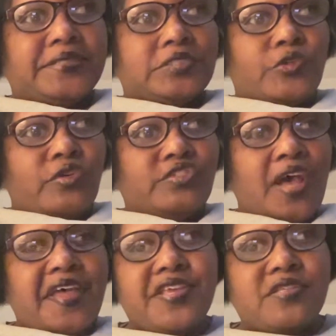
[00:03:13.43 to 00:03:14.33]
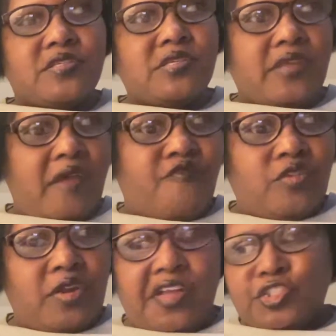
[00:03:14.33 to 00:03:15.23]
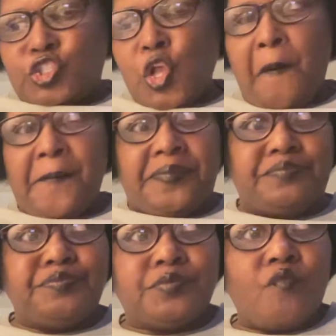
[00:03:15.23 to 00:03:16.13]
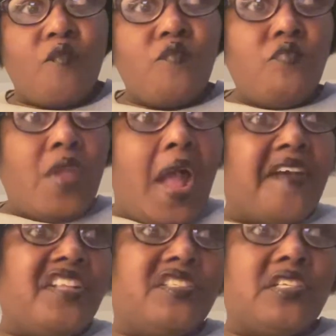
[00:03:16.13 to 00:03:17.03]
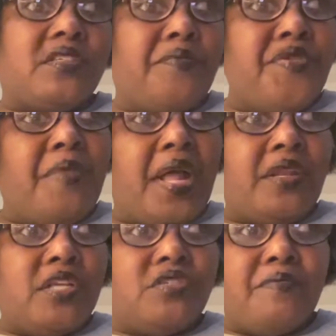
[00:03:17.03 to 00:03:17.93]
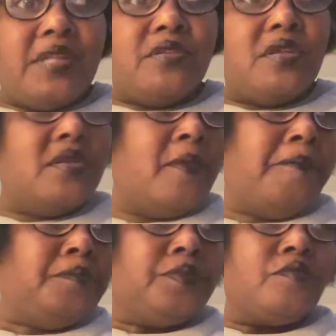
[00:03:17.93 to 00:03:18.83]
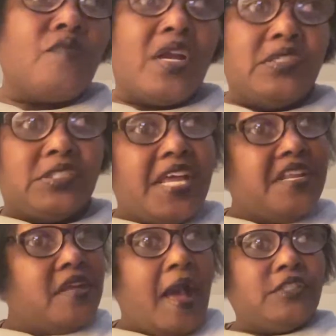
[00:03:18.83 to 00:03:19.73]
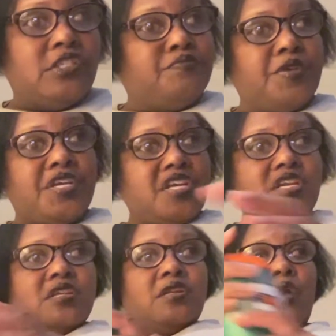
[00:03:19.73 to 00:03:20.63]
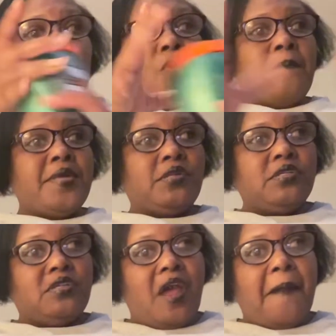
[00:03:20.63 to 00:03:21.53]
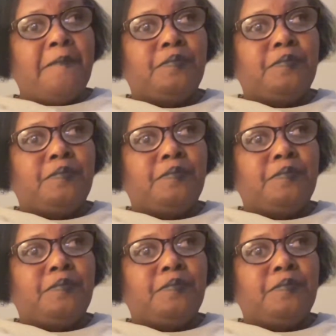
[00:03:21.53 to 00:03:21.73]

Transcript: What y'all eating today for lunch? I guess this will be my lunch in my tunnel, Because lately, I've just been eating like one meal a day.